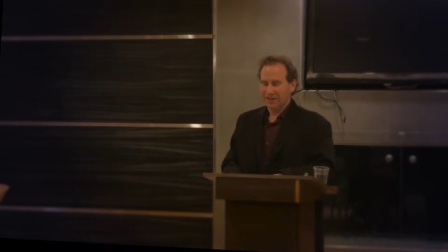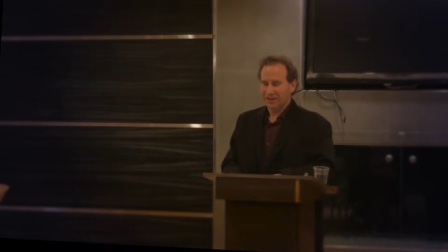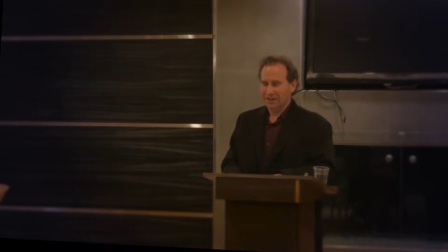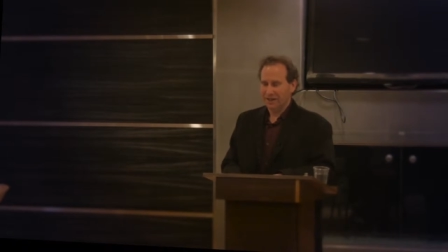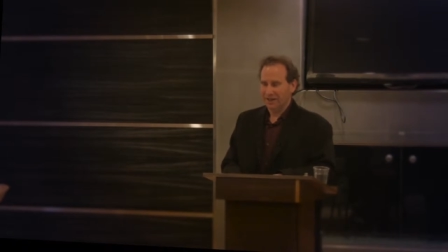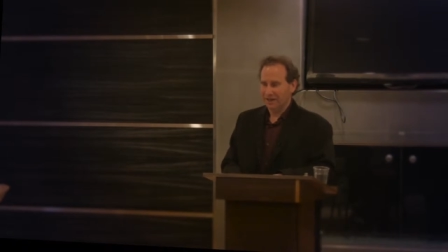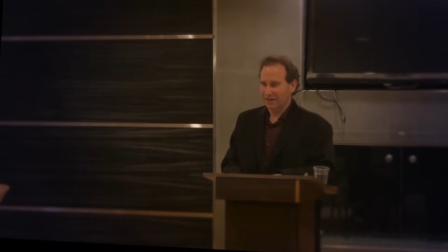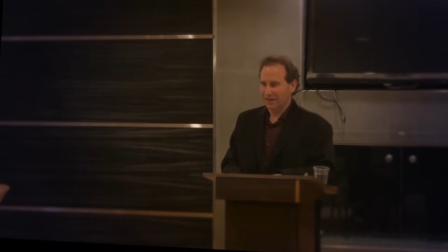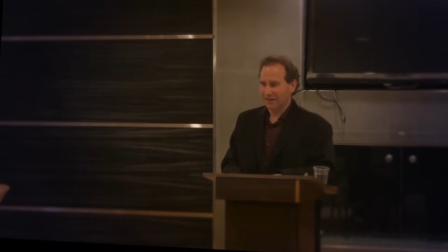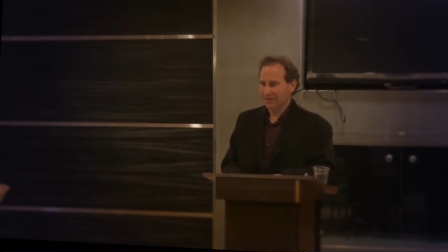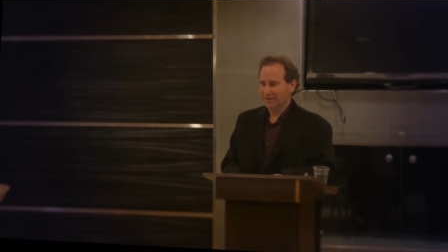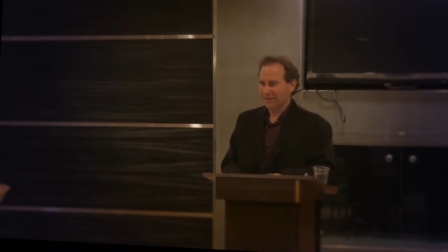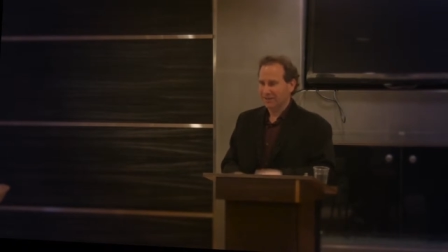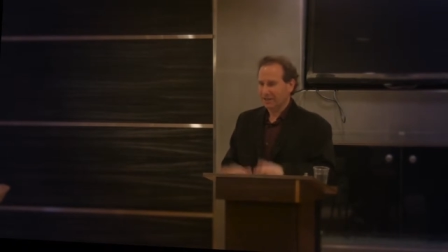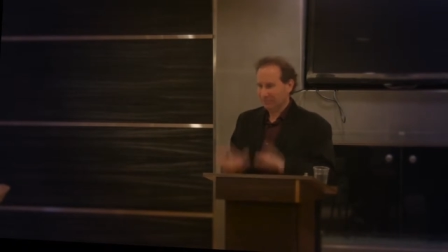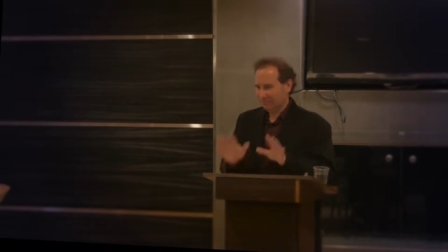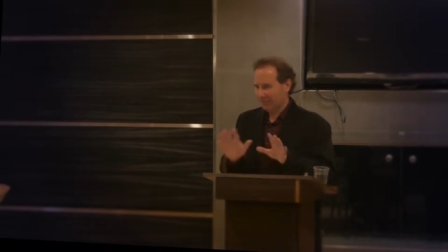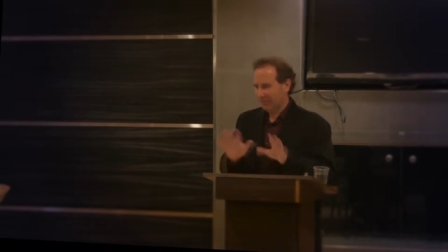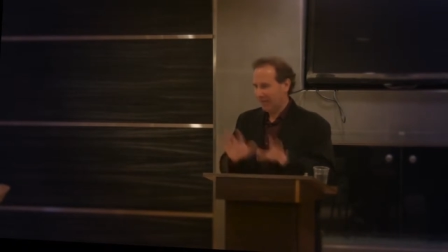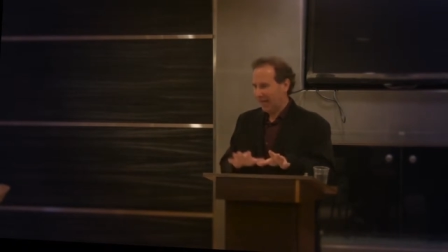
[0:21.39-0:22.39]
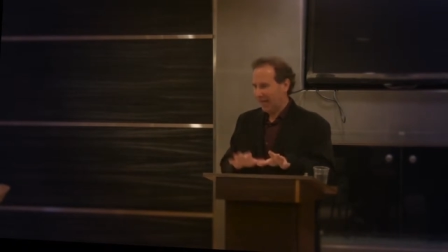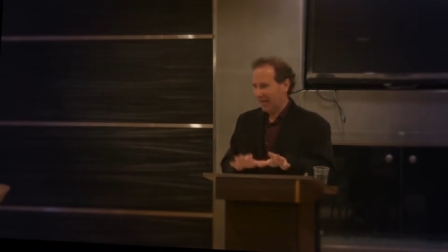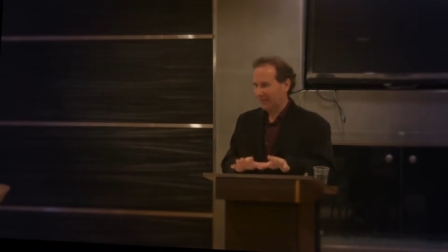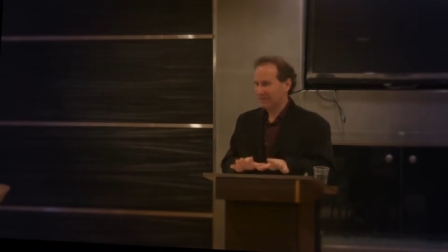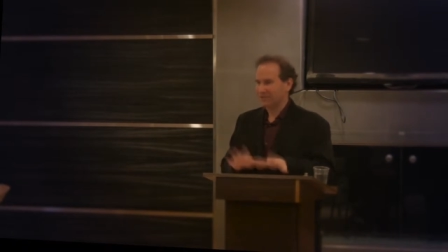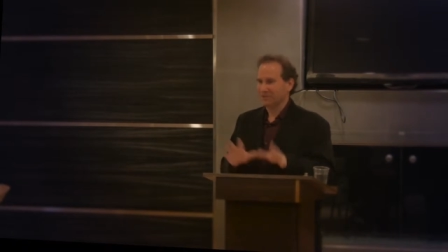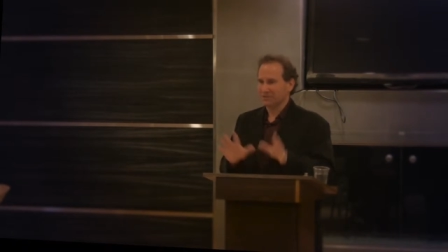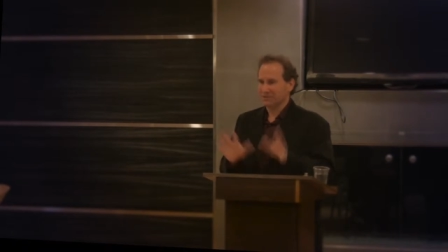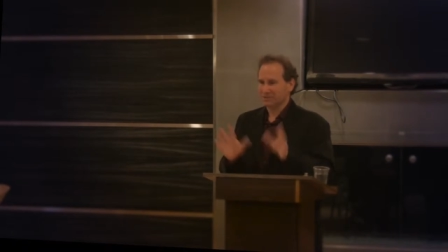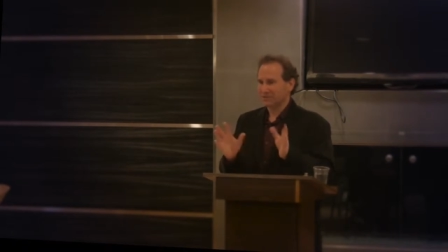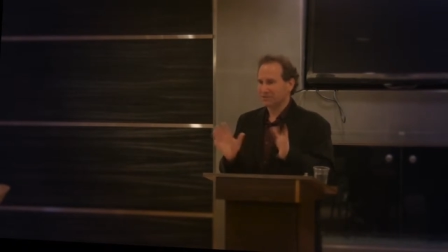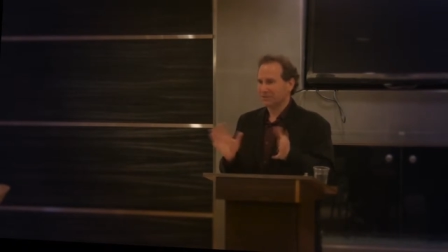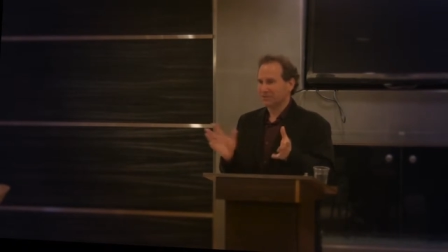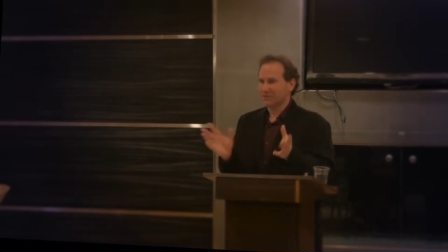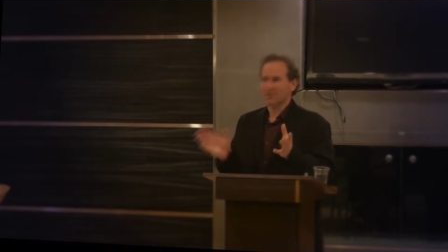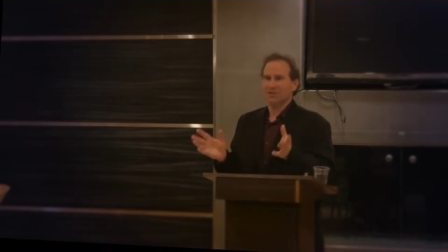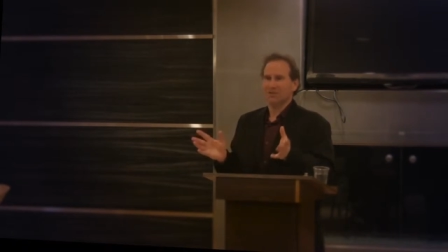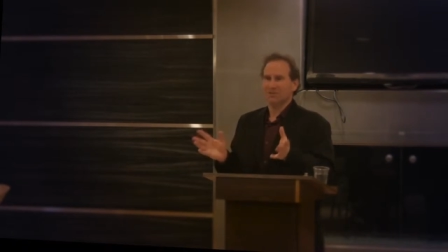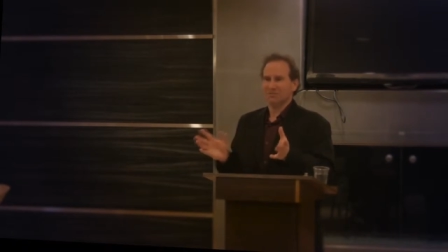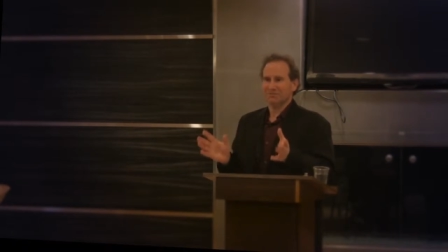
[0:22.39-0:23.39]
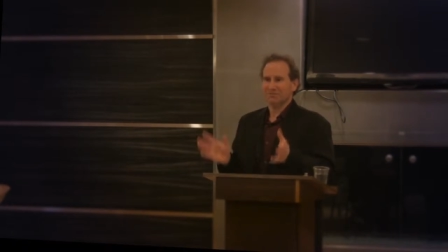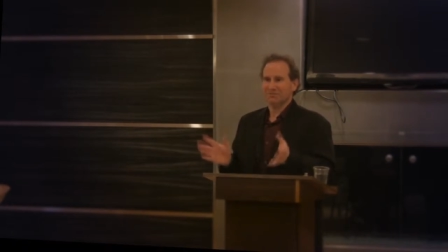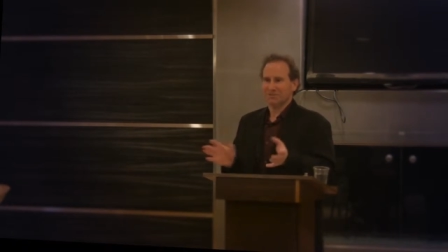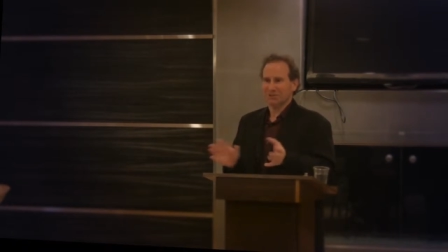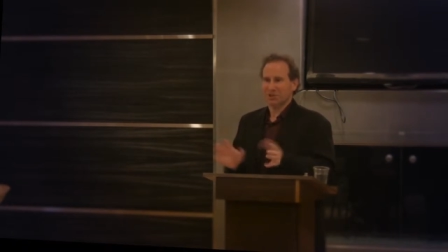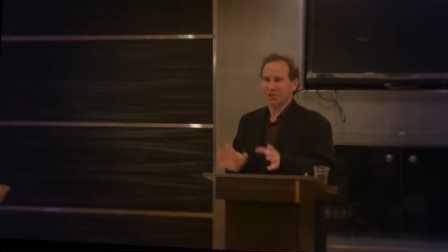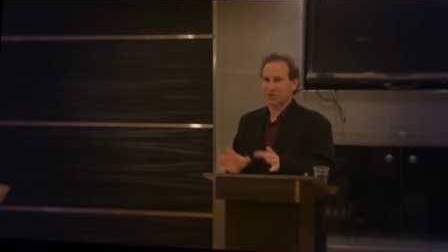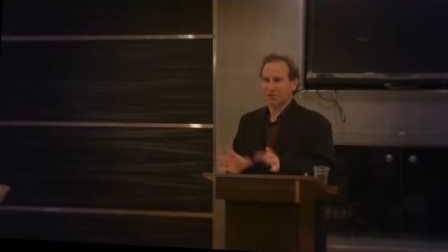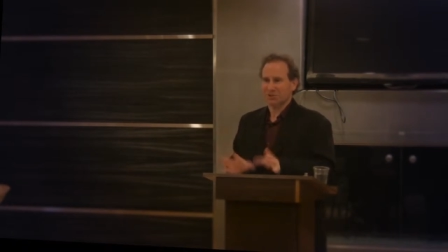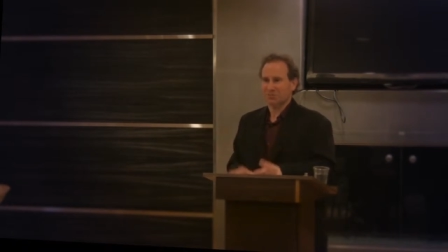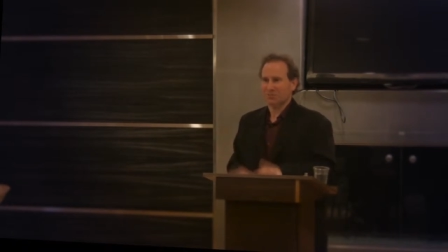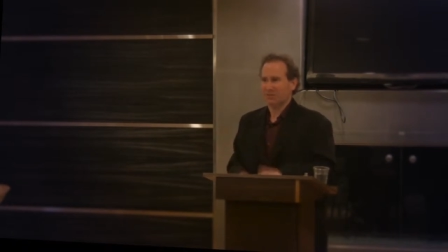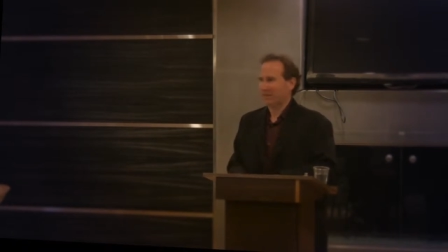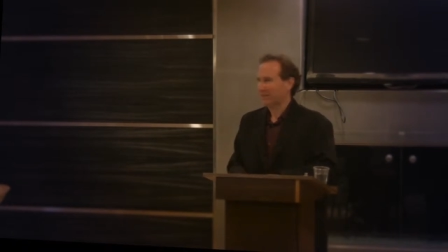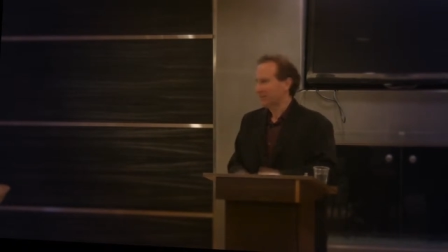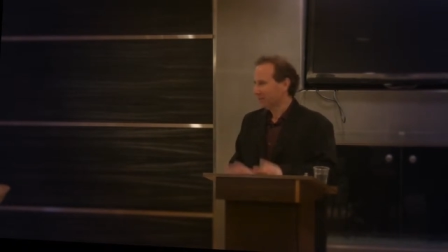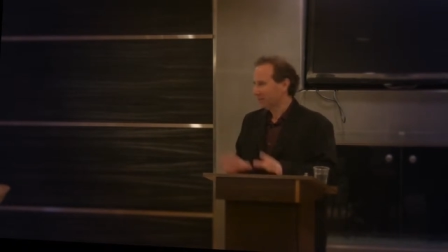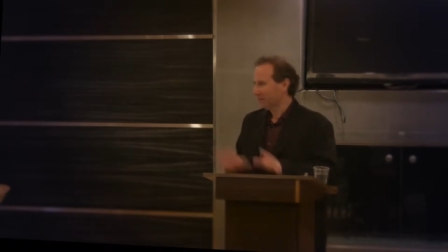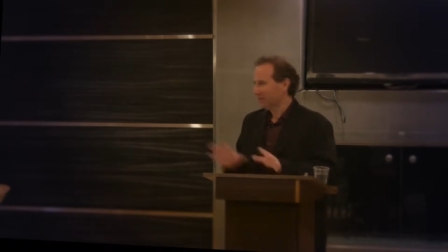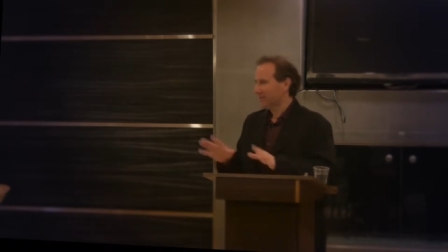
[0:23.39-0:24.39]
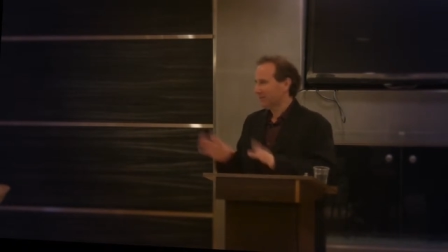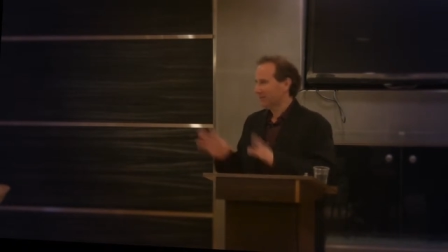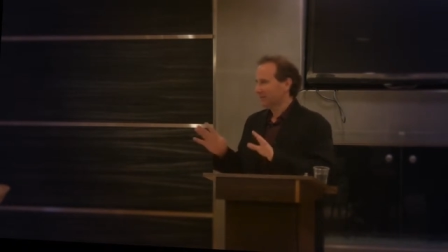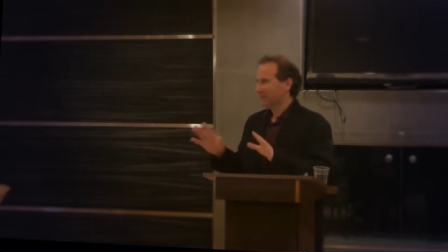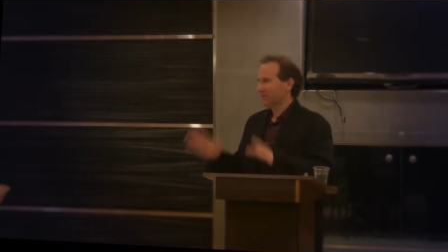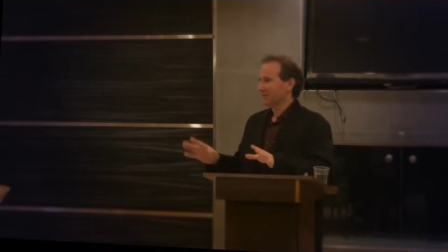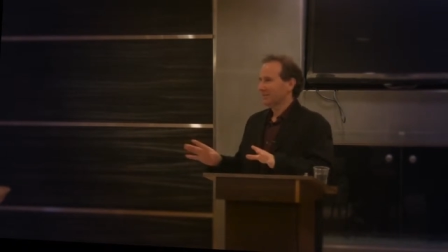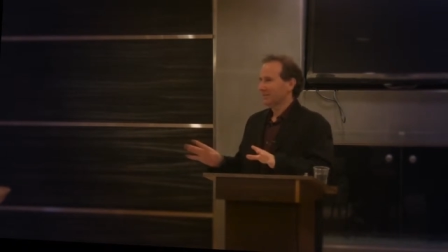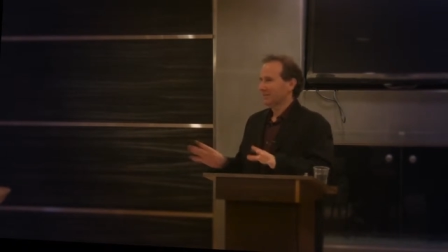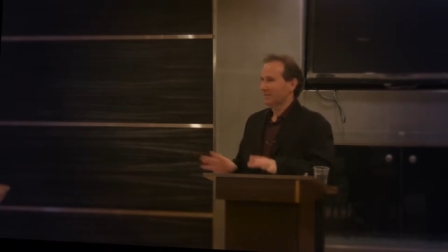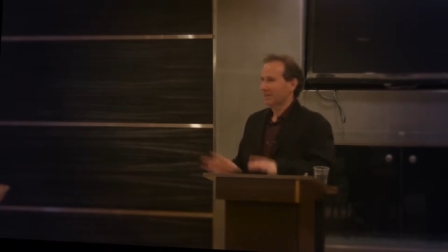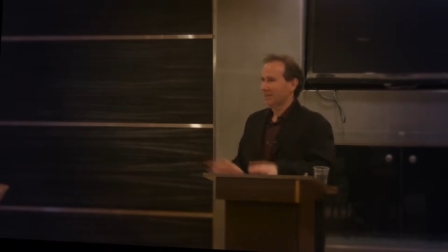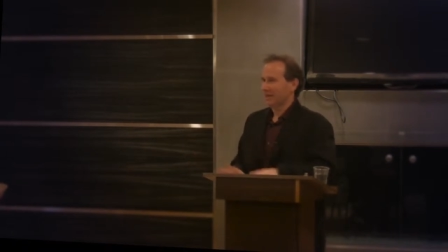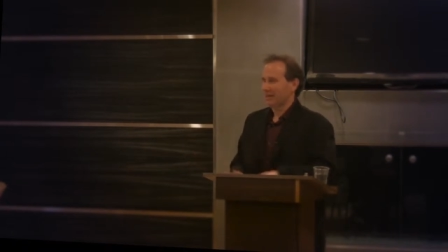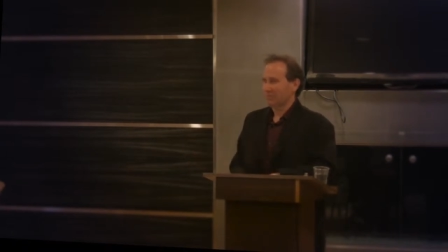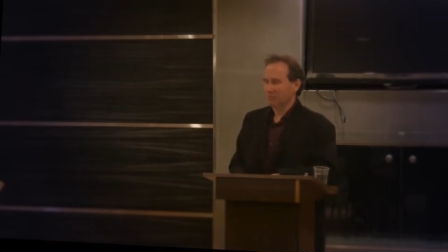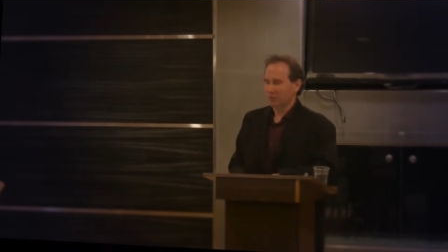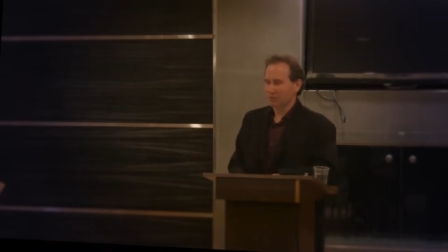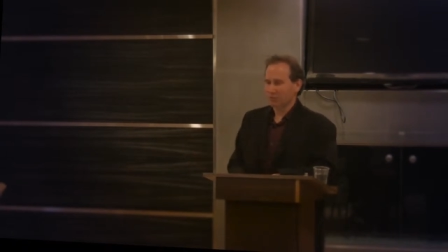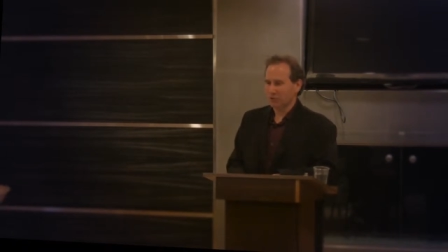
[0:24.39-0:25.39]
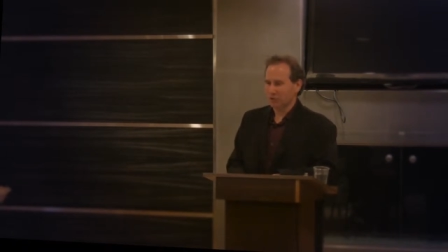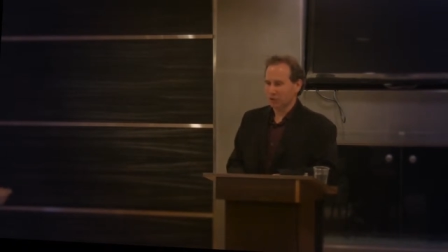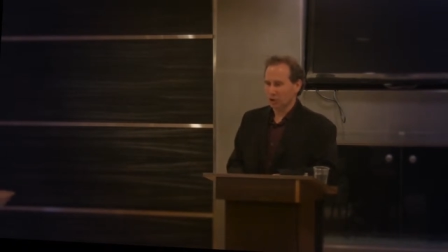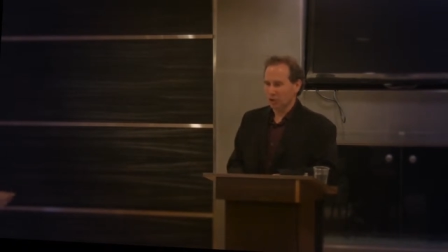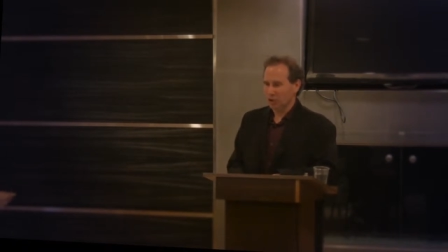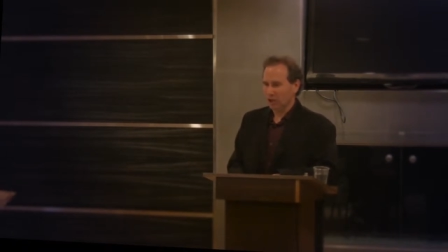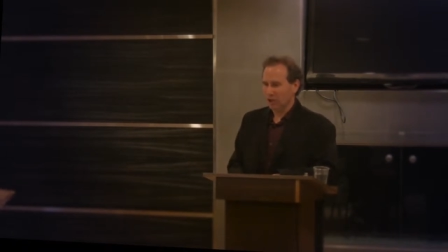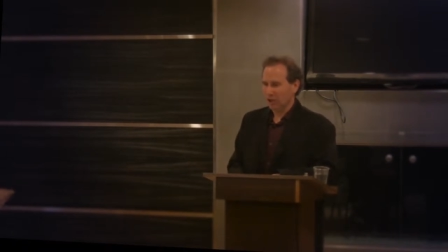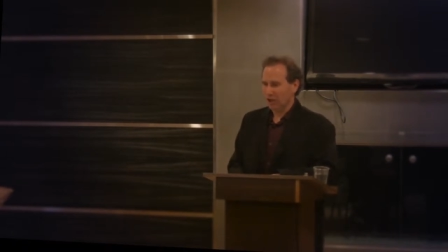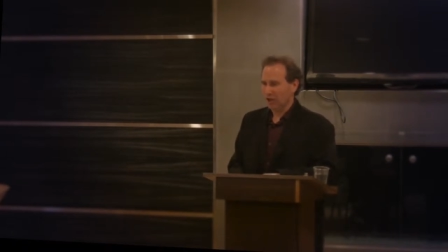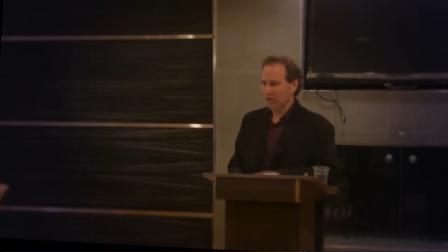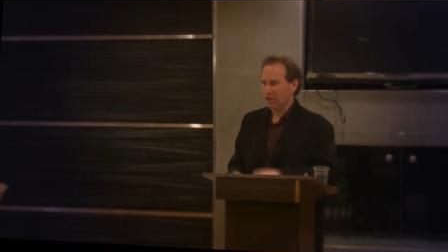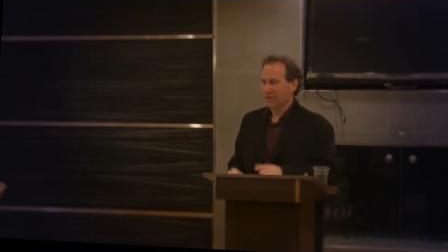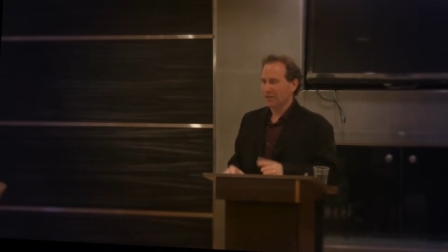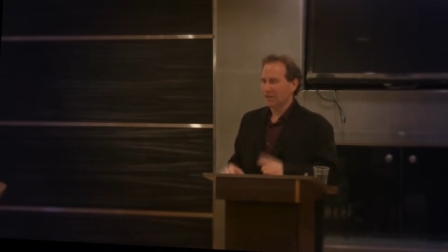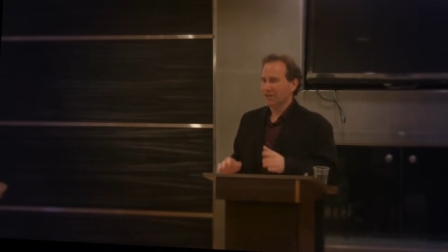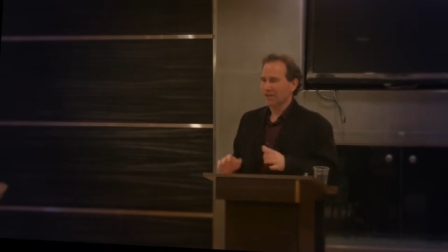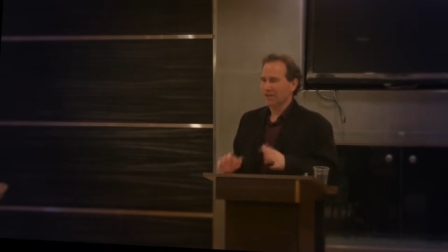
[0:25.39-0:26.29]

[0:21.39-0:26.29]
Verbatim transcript: Uh, left that because, you know, it's hard to make a living. Uh, moved into law.